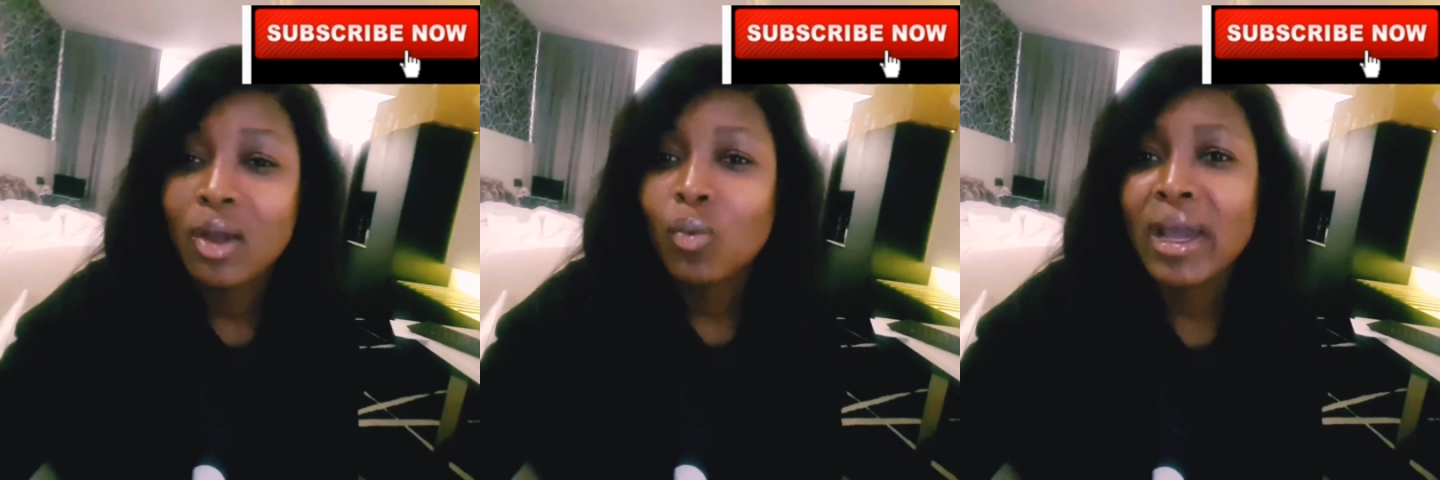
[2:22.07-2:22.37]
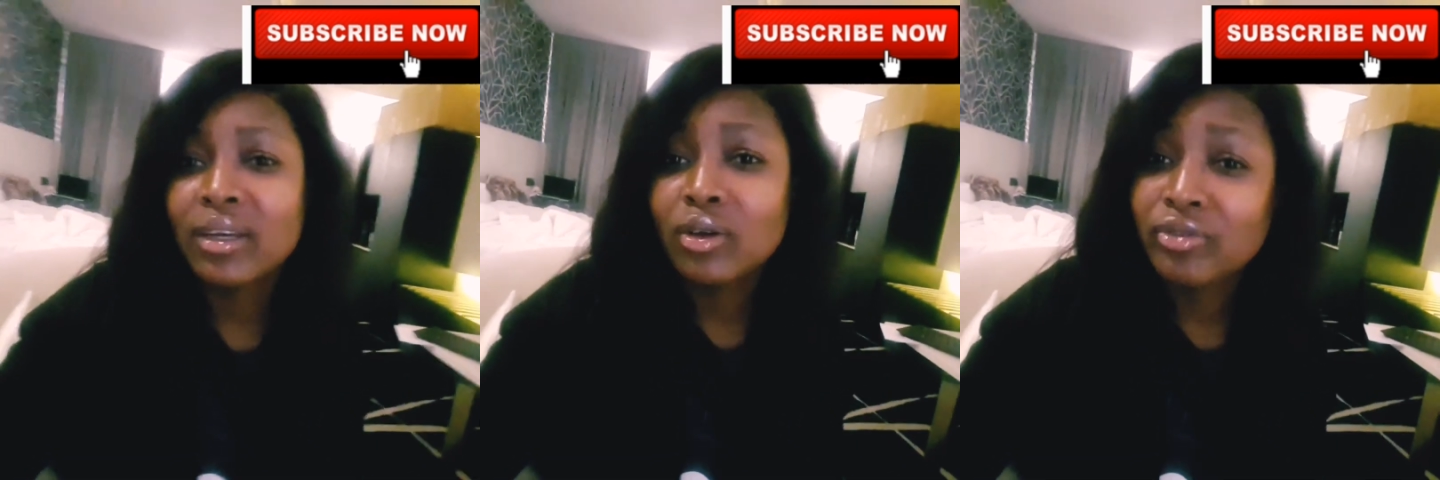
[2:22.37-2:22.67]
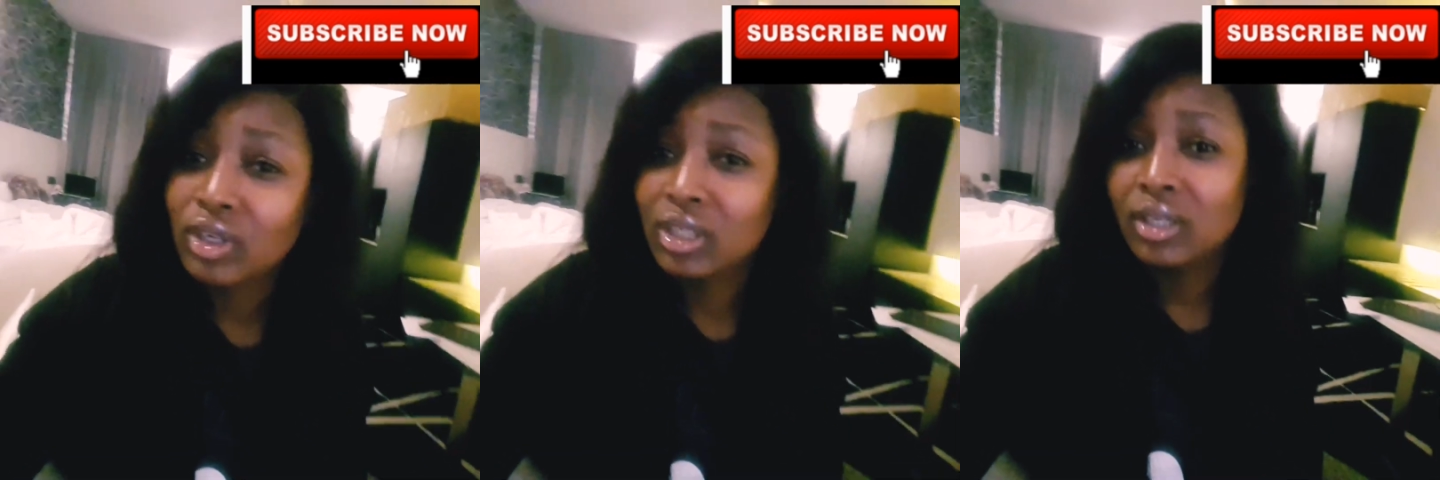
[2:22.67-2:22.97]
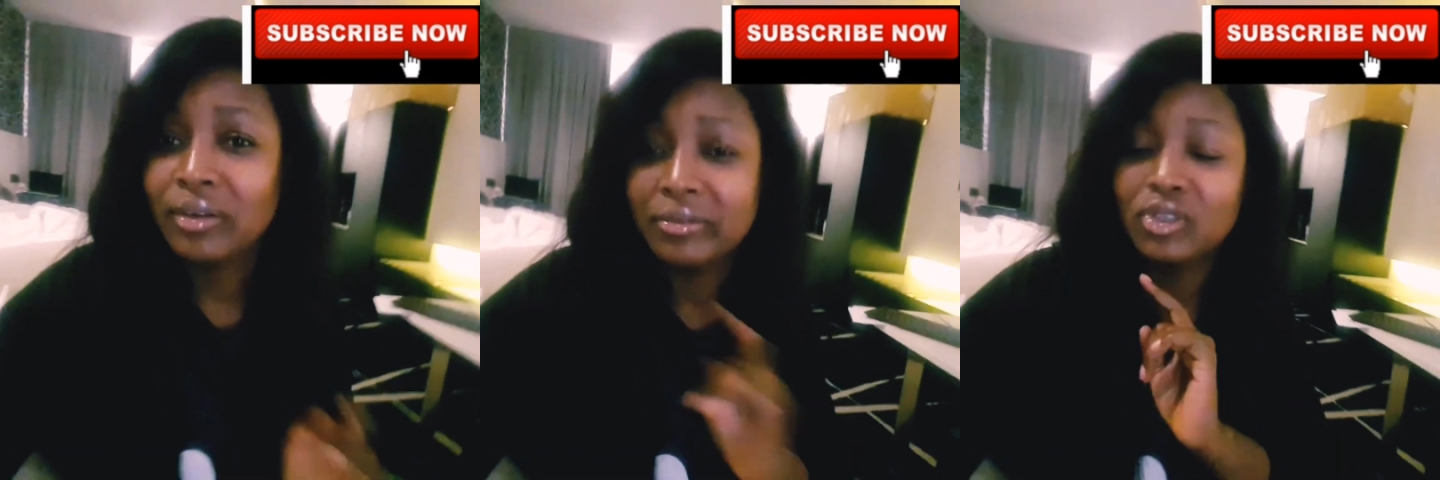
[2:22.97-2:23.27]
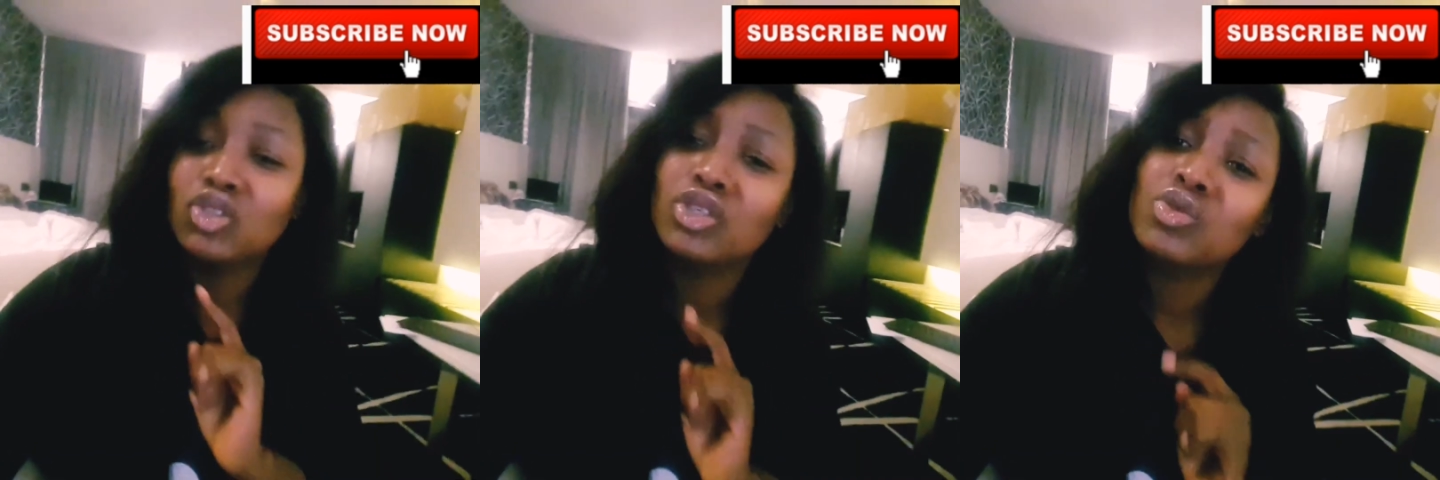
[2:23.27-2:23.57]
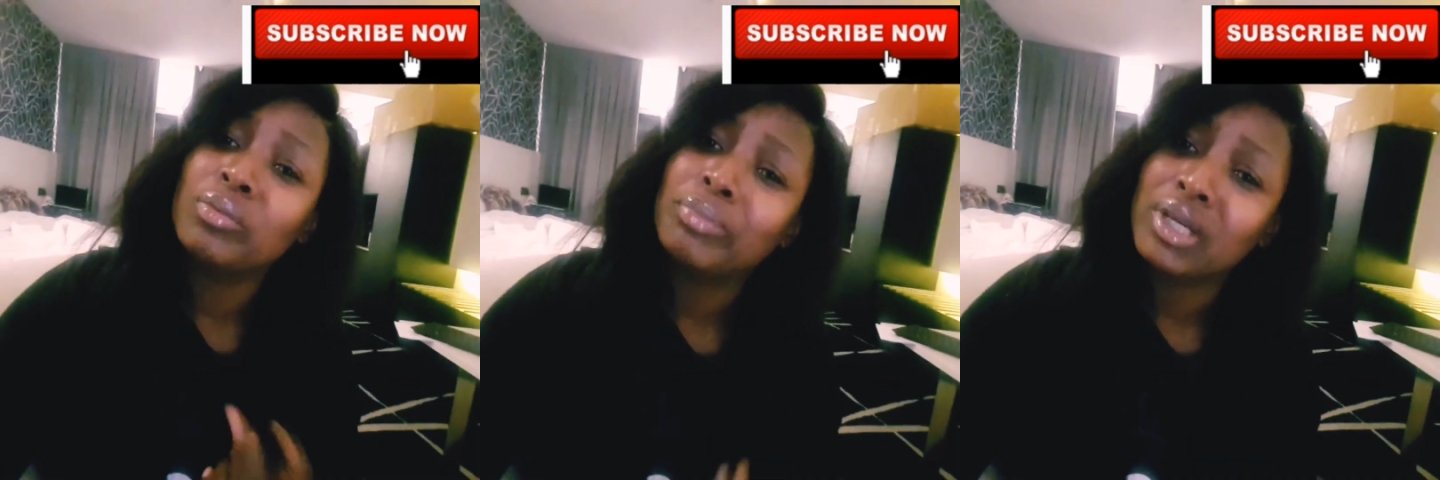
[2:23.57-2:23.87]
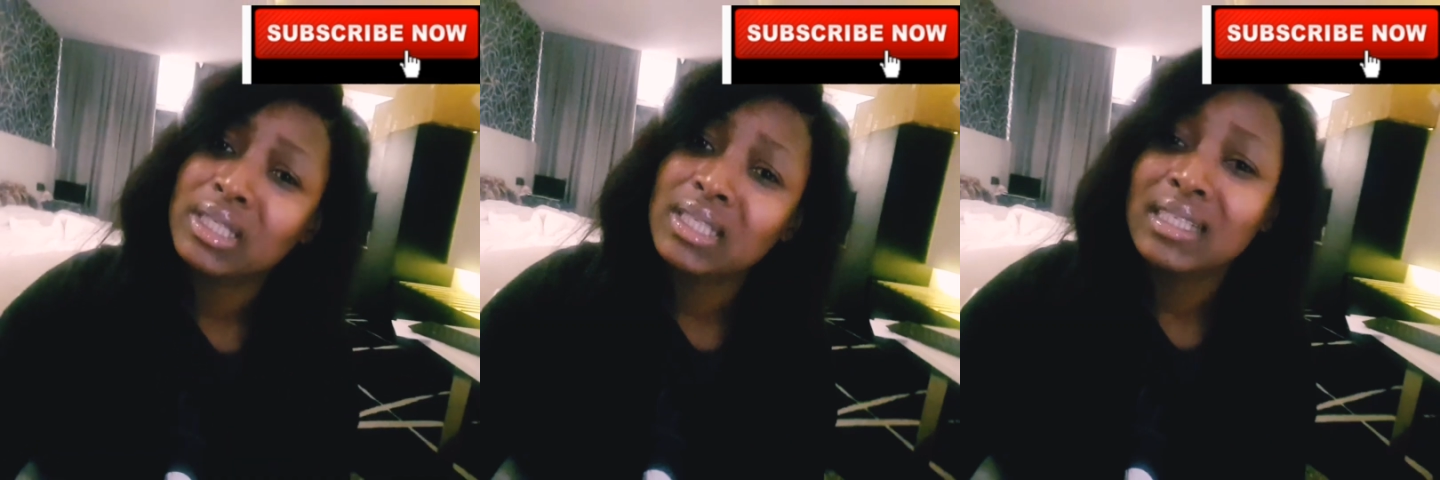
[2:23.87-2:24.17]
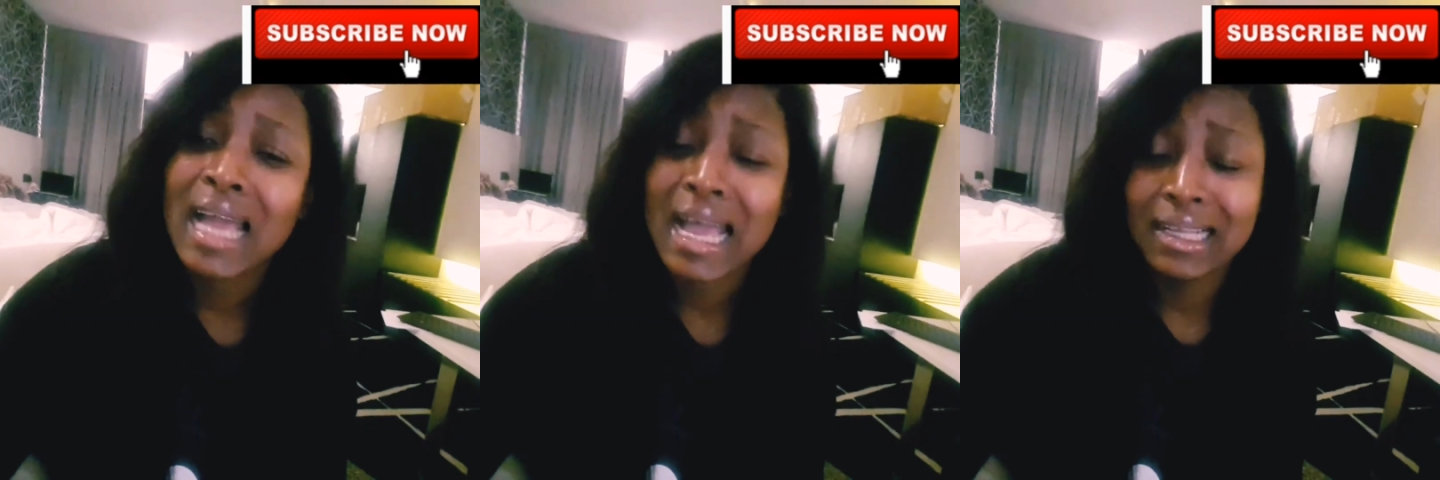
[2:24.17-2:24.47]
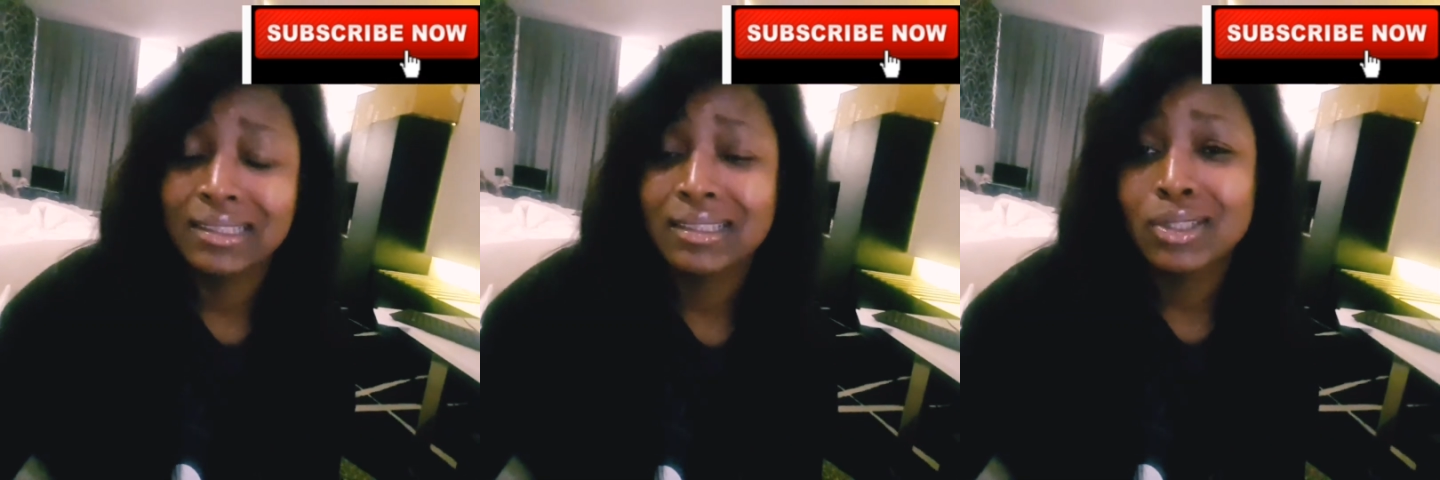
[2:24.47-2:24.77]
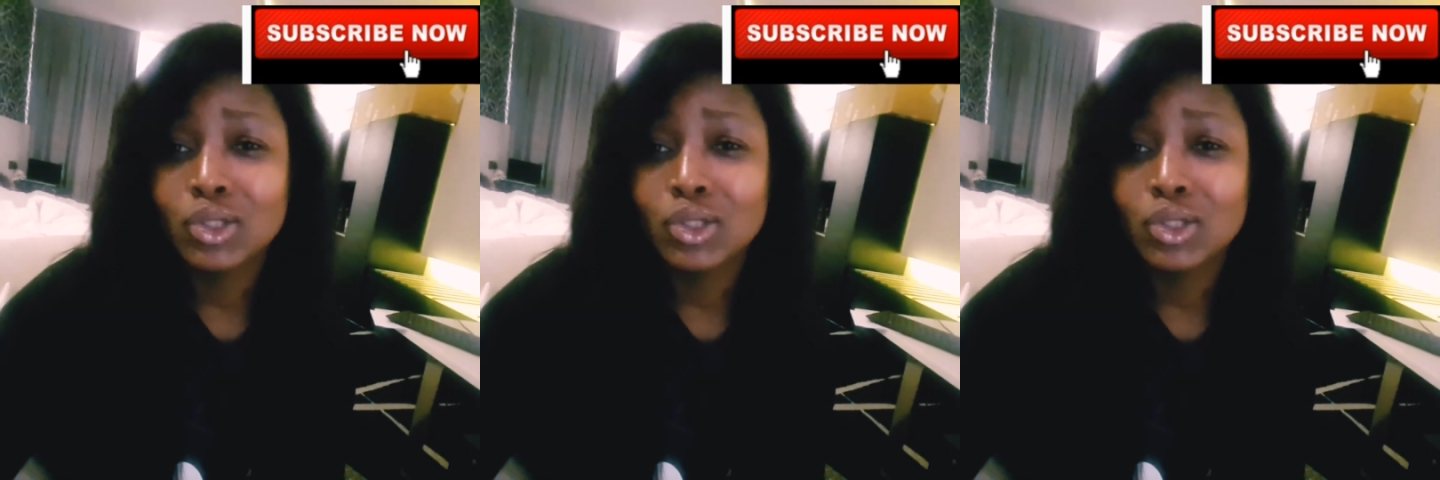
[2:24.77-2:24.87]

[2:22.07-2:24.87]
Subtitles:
Why not fall in love with just one person and,